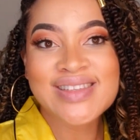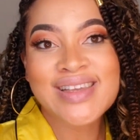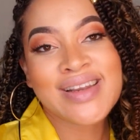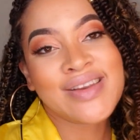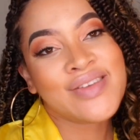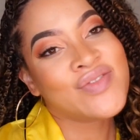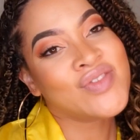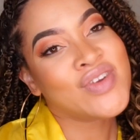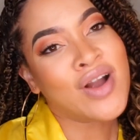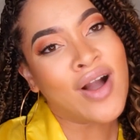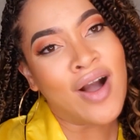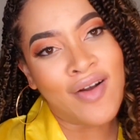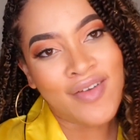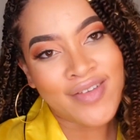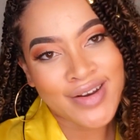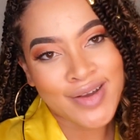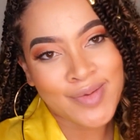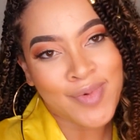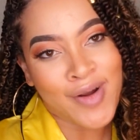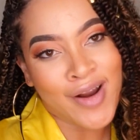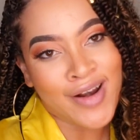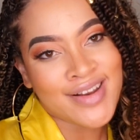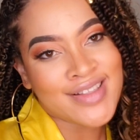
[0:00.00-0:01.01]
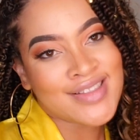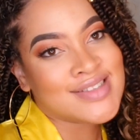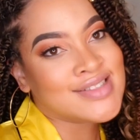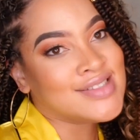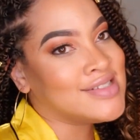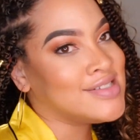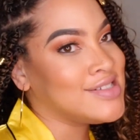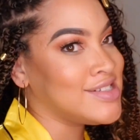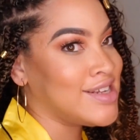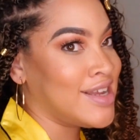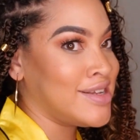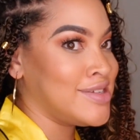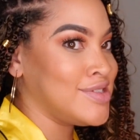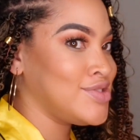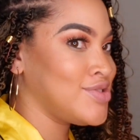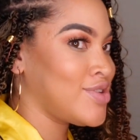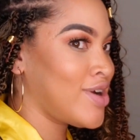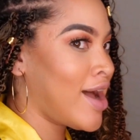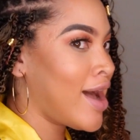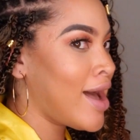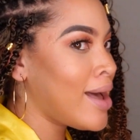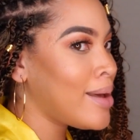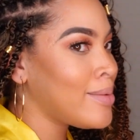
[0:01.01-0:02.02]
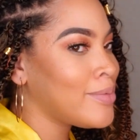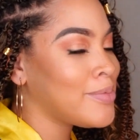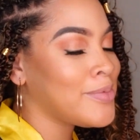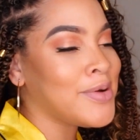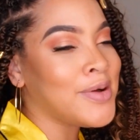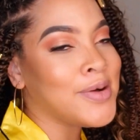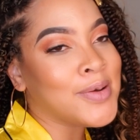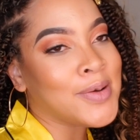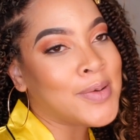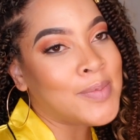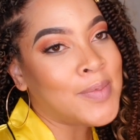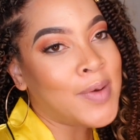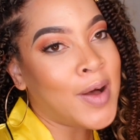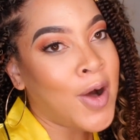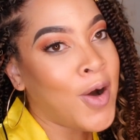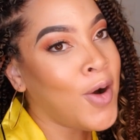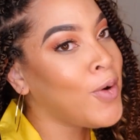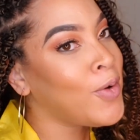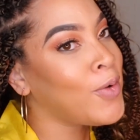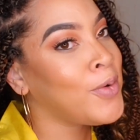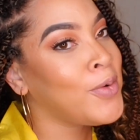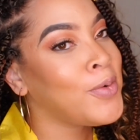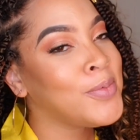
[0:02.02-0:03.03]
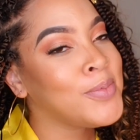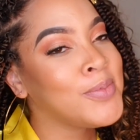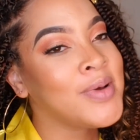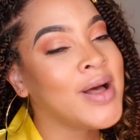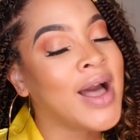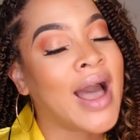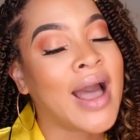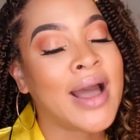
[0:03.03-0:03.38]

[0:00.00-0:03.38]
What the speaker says: And if you're already a part of the Sunshine Tribe, welcome home.